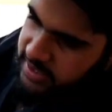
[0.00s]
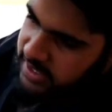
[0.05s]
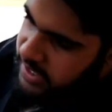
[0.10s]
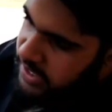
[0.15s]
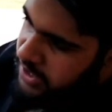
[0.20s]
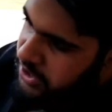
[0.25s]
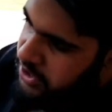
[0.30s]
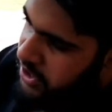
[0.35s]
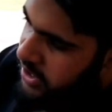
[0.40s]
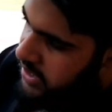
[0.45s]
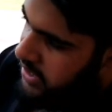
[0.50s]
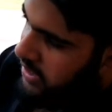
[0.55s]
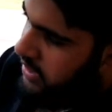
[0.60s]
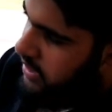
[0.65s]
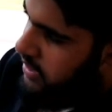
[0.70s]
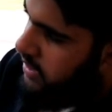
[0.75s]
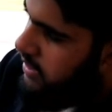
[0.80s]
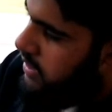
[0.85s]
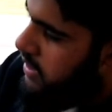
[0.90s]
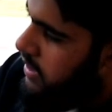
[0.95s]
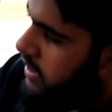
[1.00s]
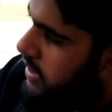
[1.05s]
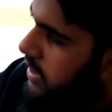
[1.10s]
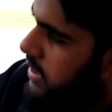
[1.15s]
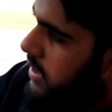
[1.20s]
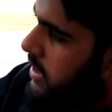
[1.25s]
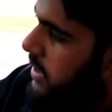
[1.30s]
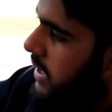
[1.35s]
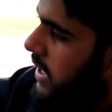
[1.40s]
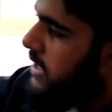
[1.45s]
CD shuttle,
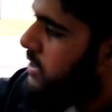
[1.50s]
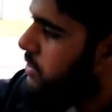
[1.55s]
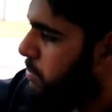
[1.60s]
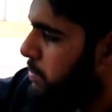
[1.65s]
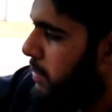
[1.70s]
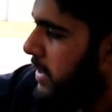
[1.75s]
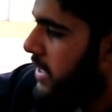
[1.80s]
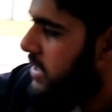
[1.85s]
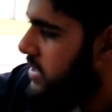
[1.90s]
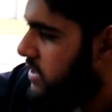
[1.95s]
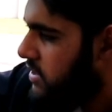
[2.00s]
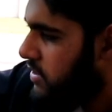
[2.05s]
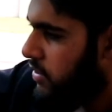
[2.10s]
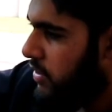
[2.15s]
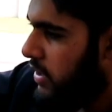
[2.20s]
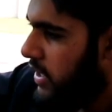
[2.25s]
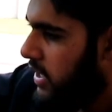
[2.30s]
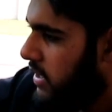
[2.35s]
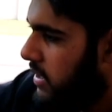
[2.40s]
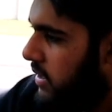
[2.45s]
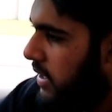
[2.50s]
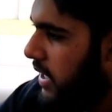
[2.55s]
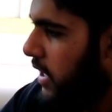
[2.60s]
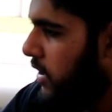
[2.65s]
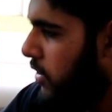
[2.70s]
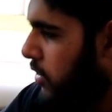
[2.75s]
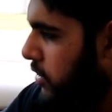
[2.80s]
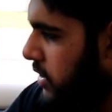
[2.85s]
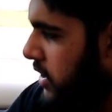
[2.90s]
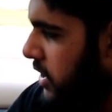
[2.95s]
nice big screen,
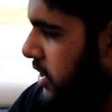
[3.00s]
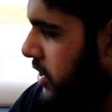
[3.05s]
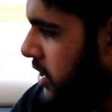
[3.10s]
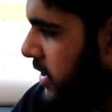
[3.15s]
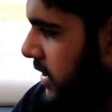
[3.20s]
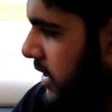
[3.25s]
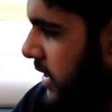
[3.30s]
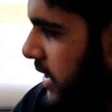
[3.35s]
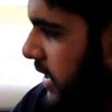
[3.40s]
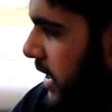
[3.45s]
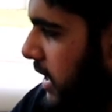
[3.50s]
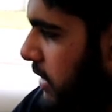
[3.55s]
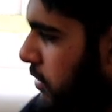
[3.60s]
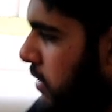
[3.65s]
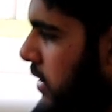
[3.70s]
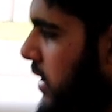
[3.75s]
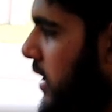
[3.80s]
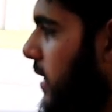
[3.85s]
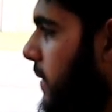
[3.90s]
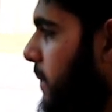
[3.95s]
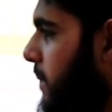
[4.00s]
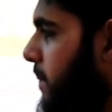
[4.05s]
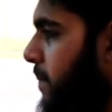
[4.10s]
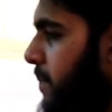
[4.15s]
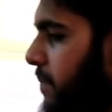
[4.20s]
air conditioning, everything.